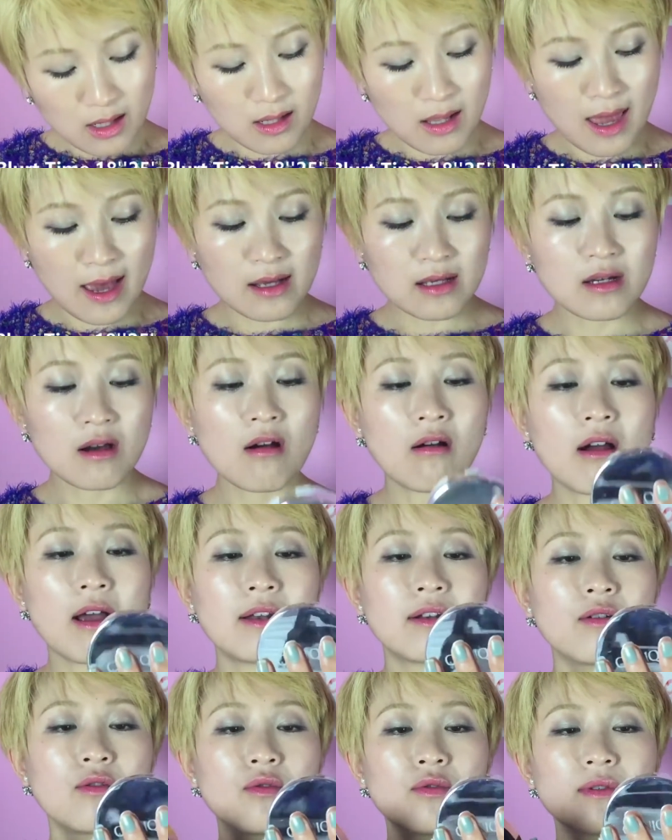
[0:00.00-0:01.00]
Lancome
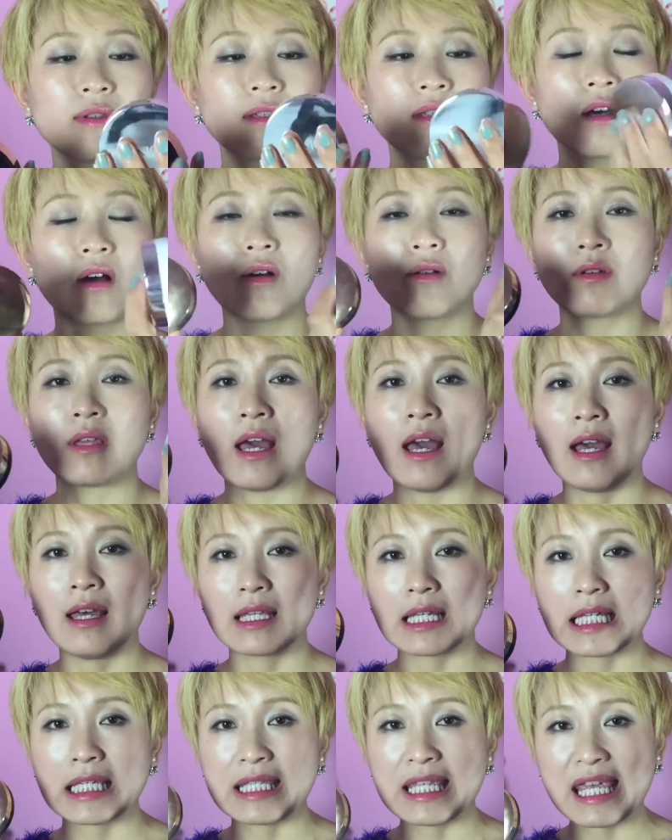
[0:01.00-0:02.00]
and also
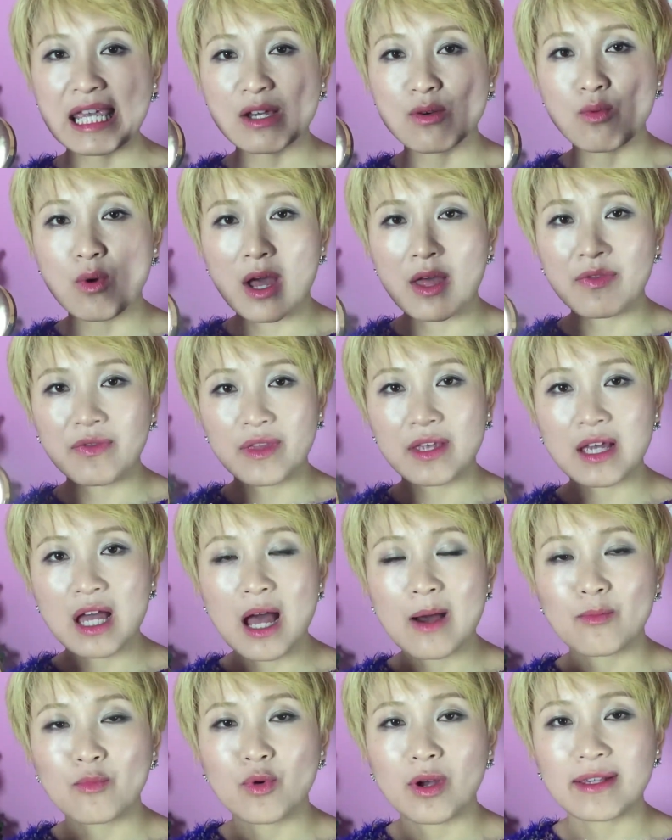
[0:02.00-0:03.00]
Clinique one, they
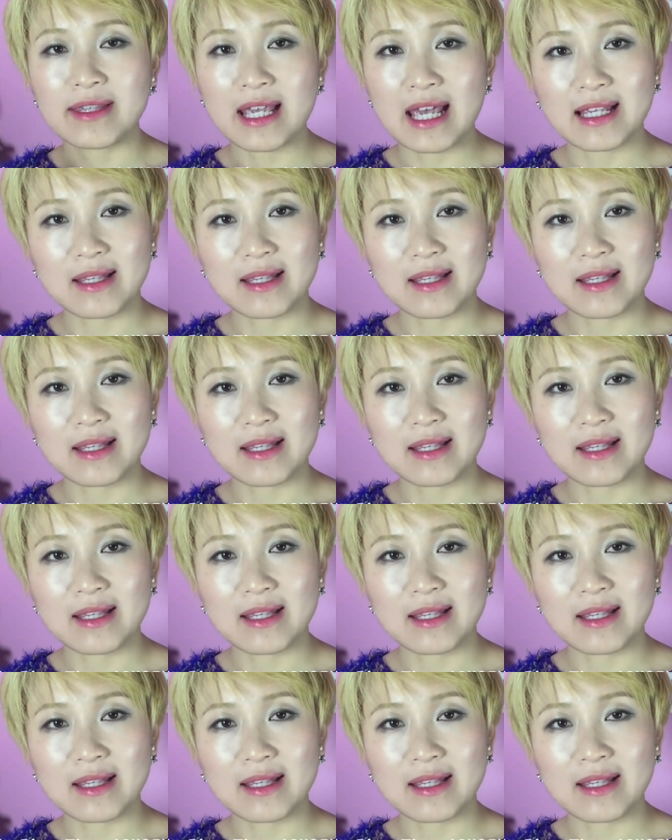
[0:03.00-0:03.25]
come with